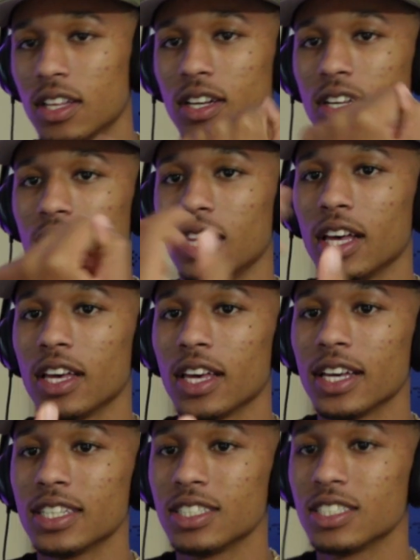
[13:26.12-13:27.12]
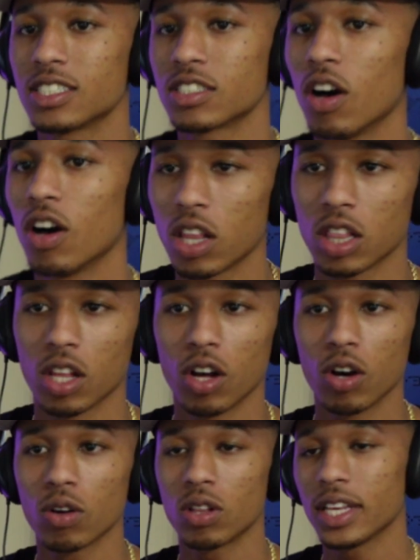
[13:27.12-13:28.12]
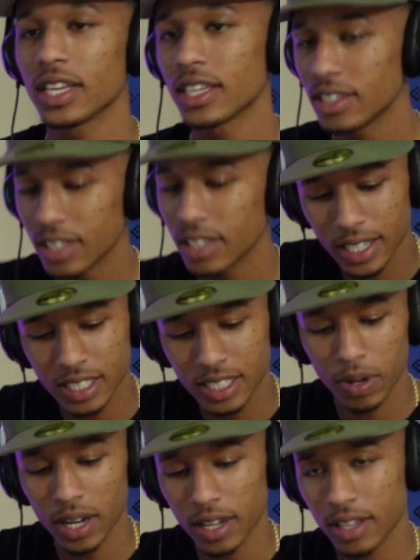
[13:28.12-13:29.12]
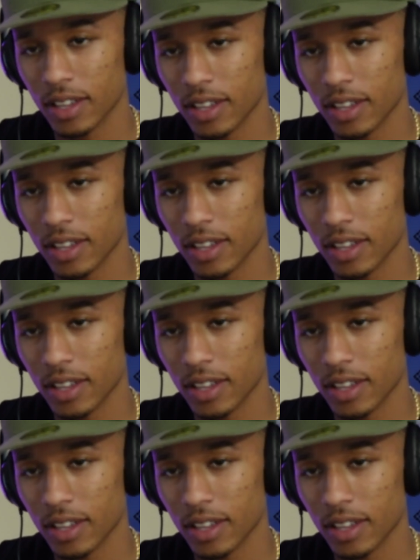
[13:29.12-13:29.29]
Lay. And she's tall, long, lanky, easy bucket.